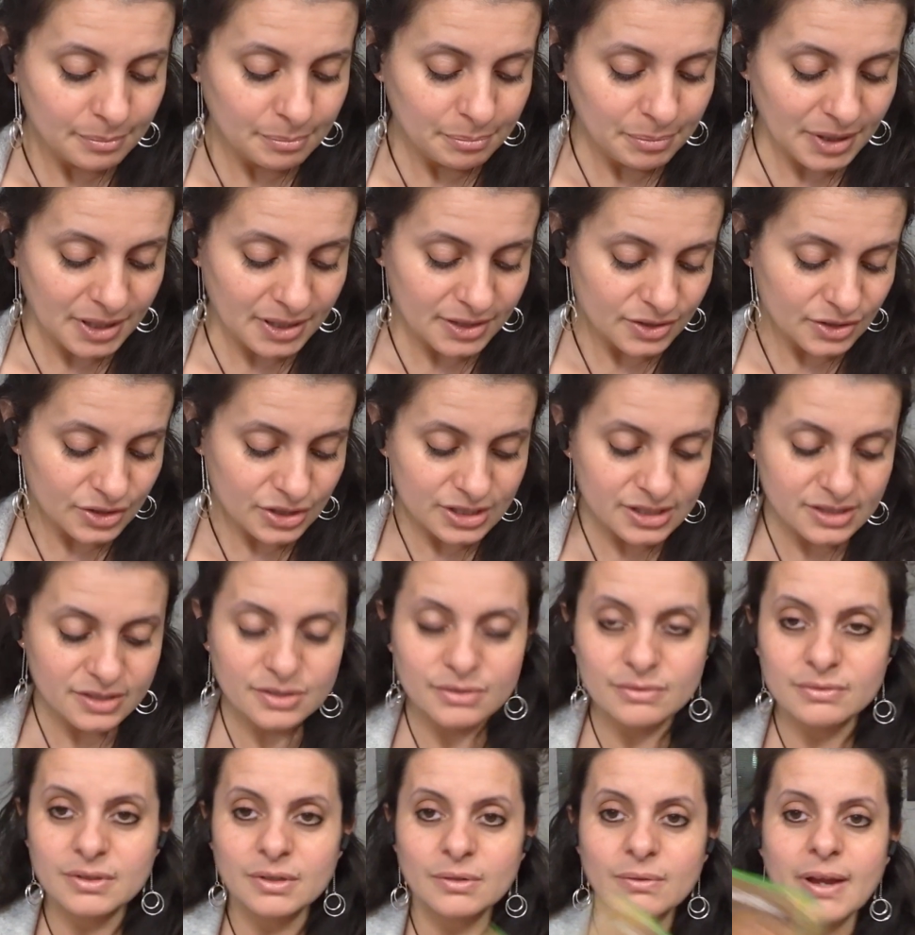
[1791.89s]
But she's
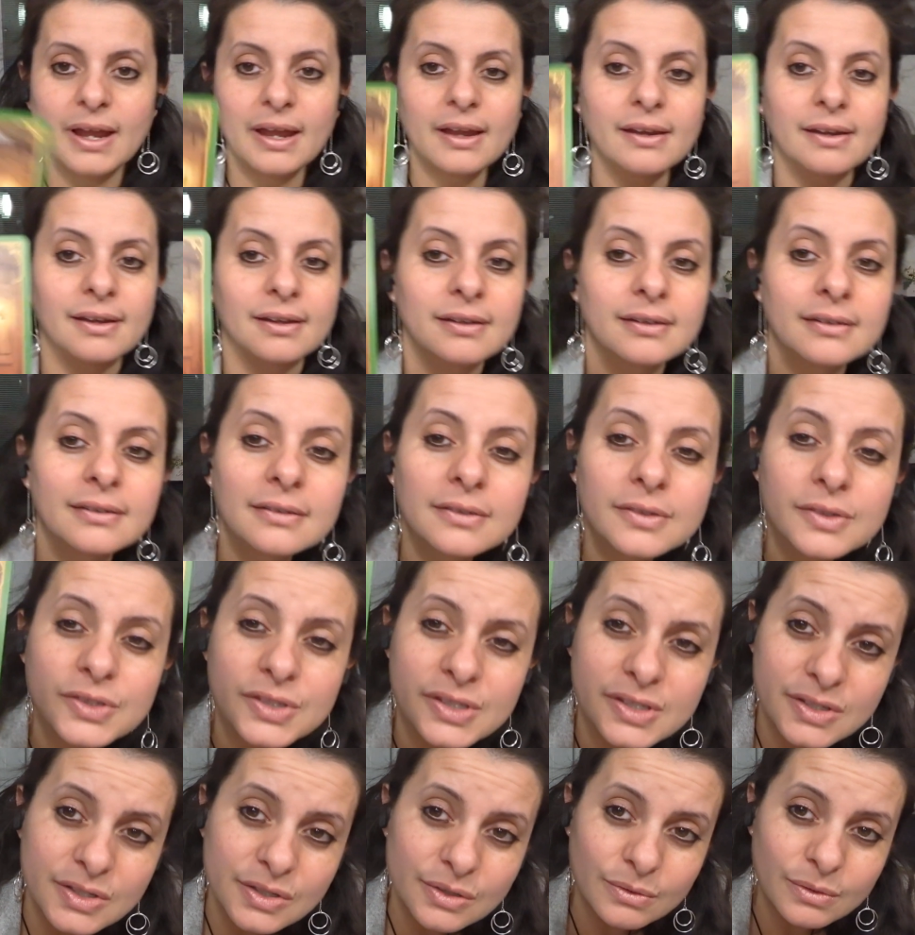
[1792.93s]
doing okay.
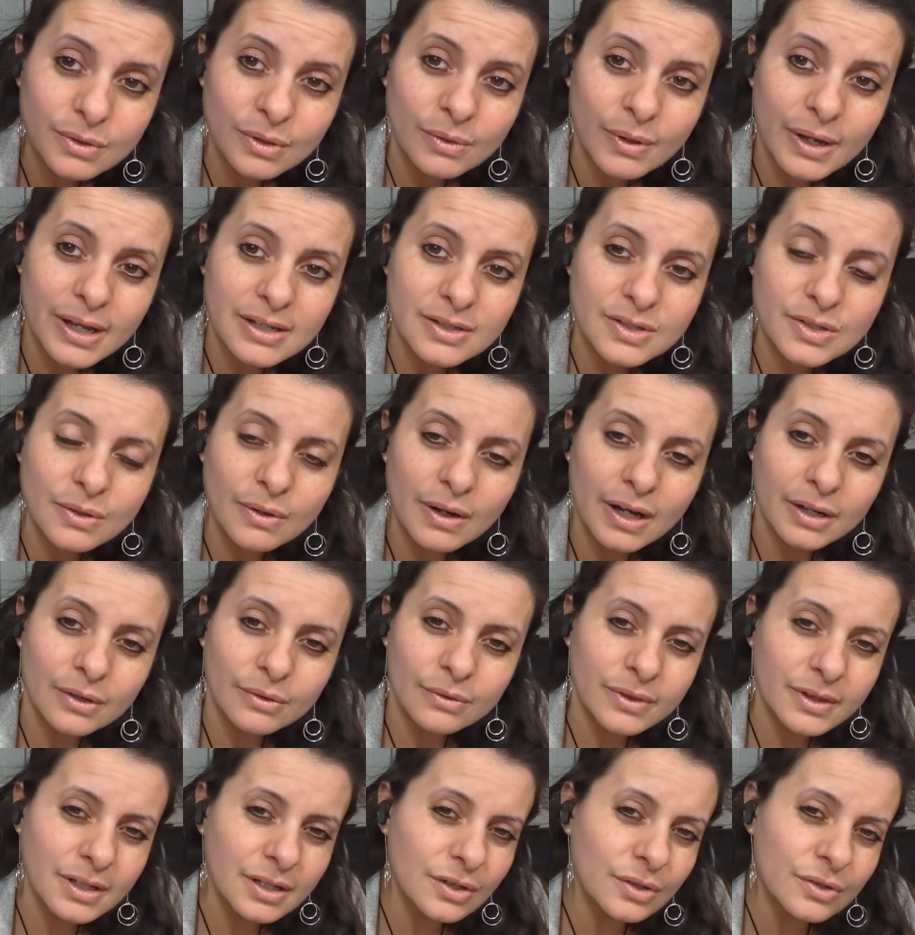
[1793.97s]
She's doing okay. So I
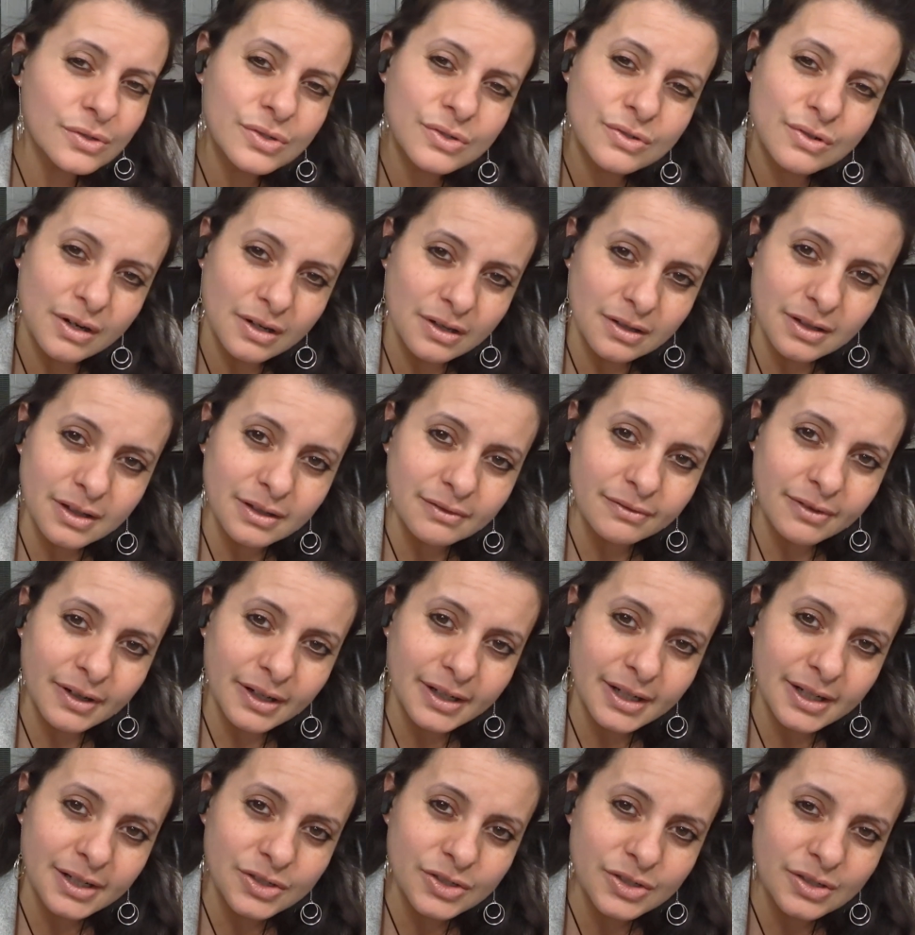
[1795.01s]
don't think you're struggling
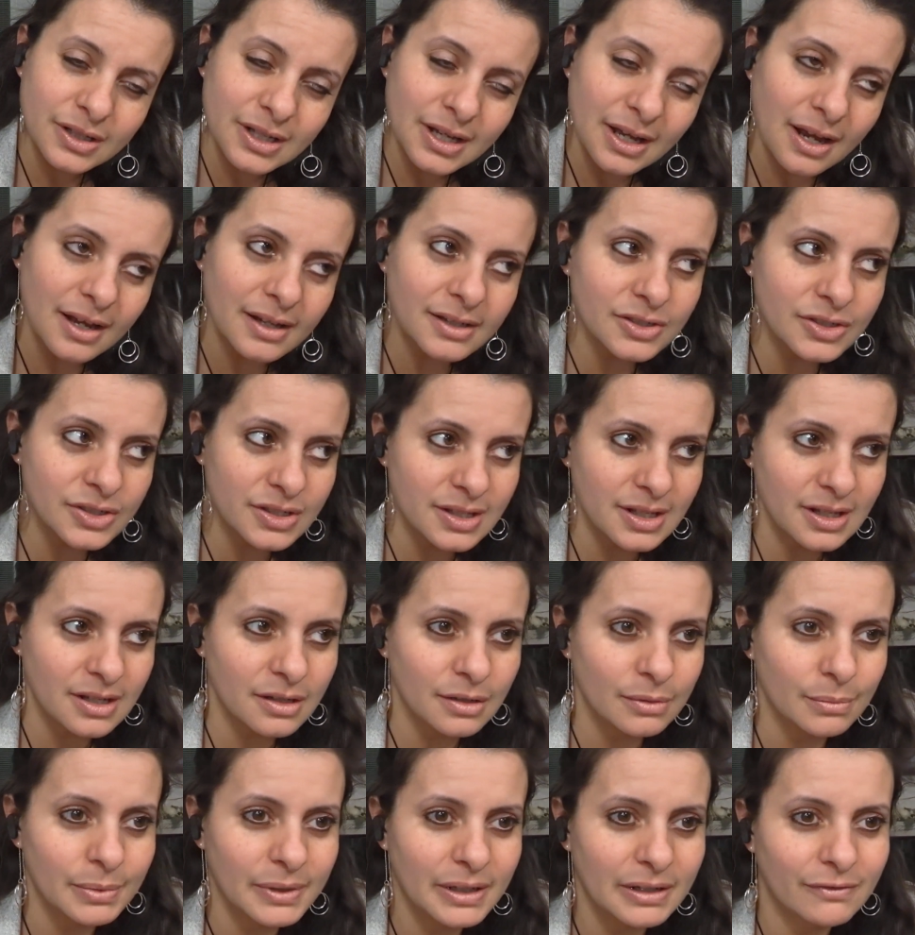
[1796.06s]
financially. I just think
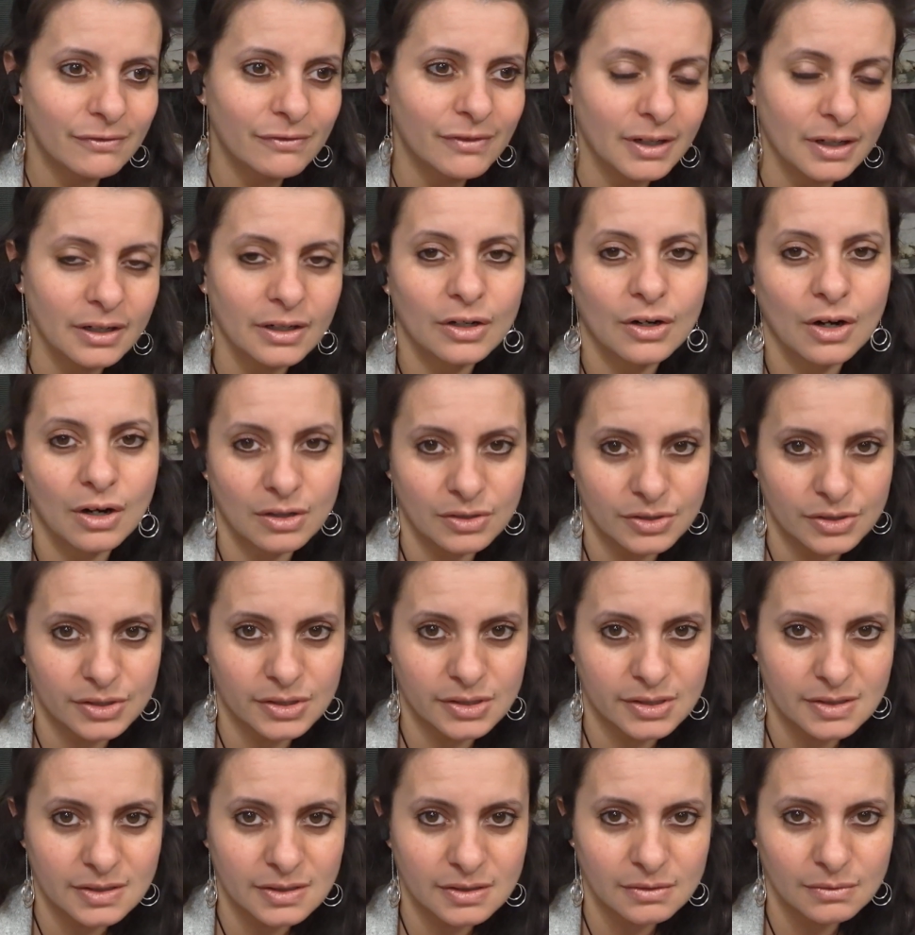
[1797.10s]
you're being very
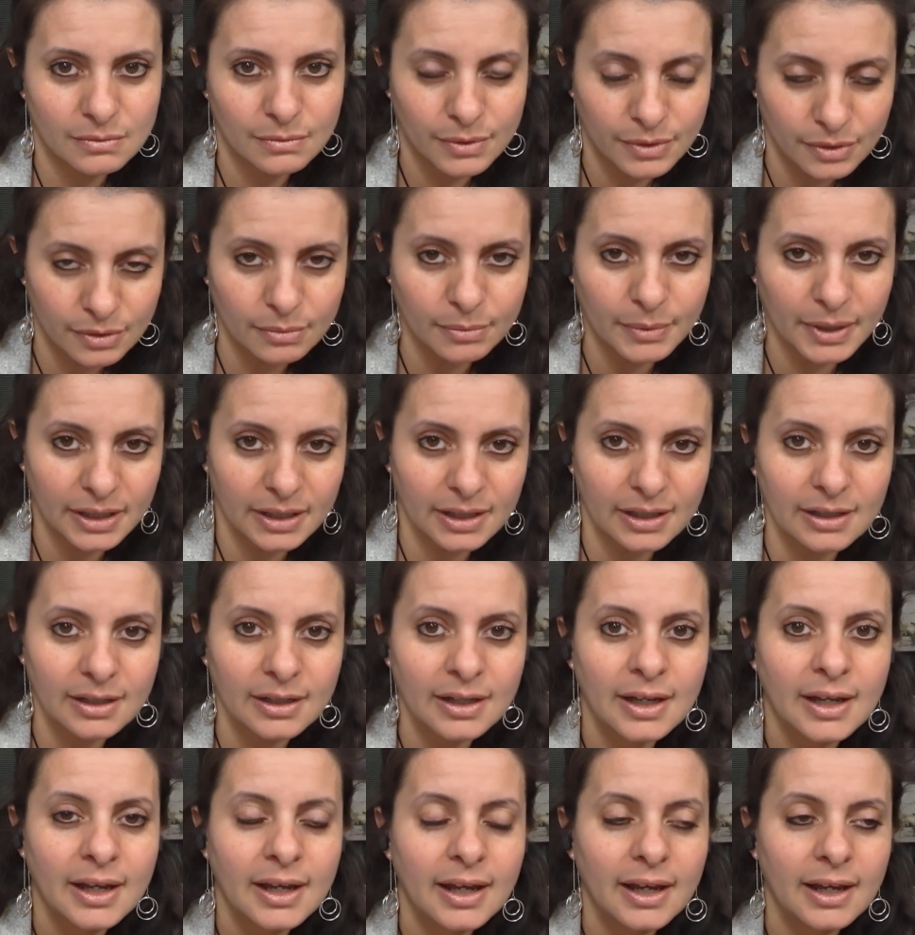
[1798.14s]
cautious with your money.
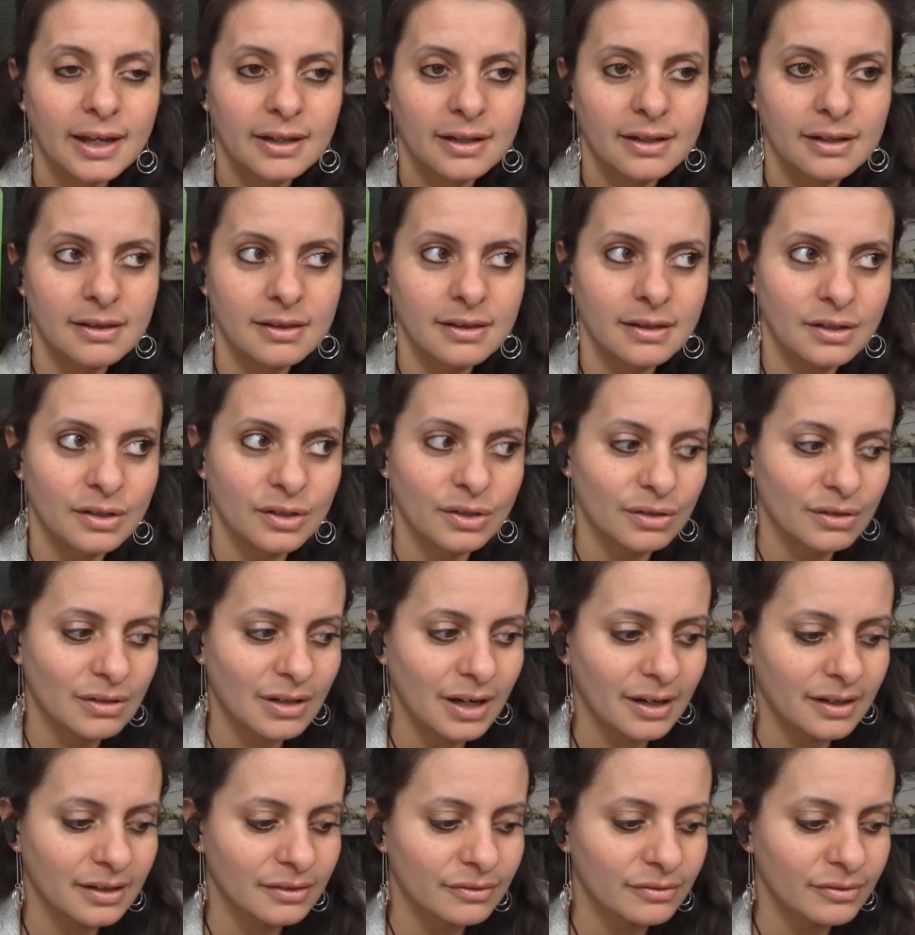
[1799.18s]
And I think you're
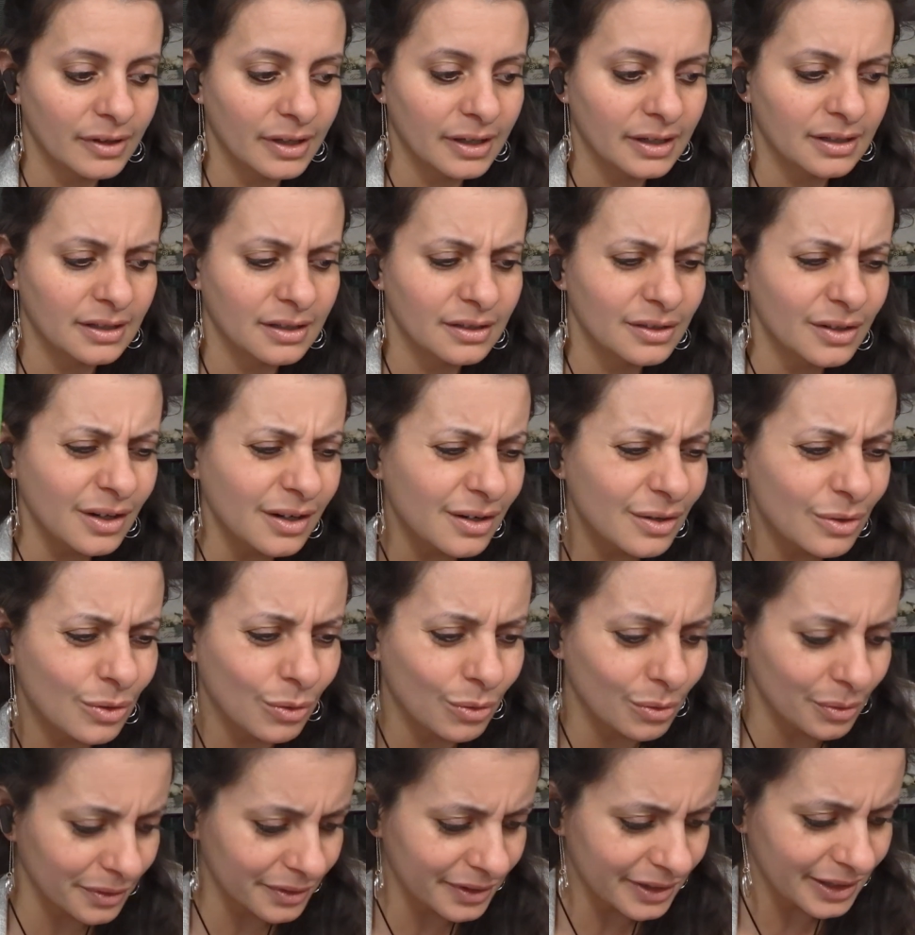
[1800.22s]
kind of like not
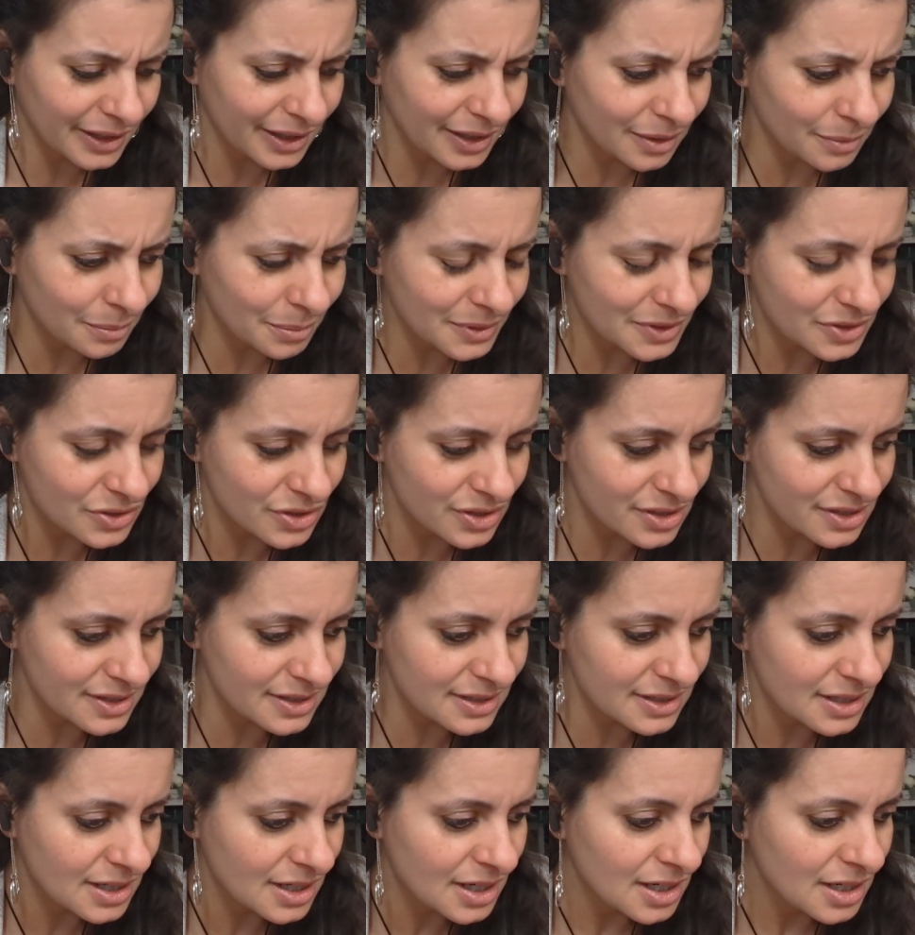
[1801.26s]
hoarding it, but
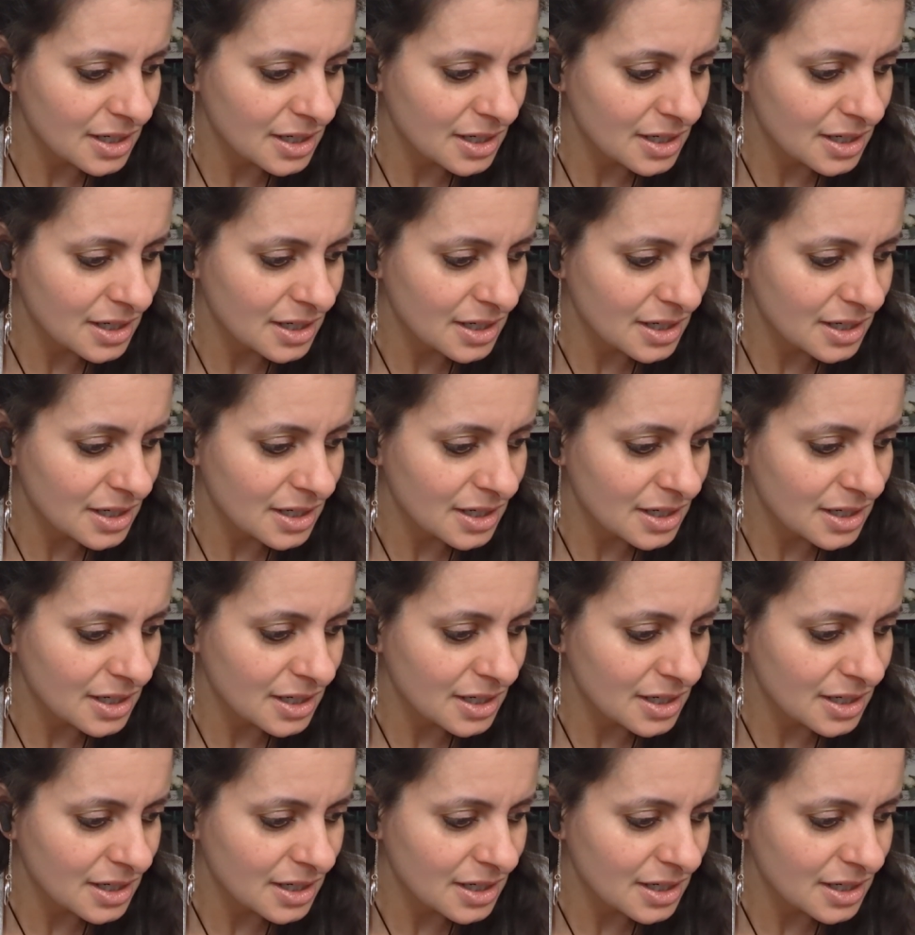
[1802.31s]
just,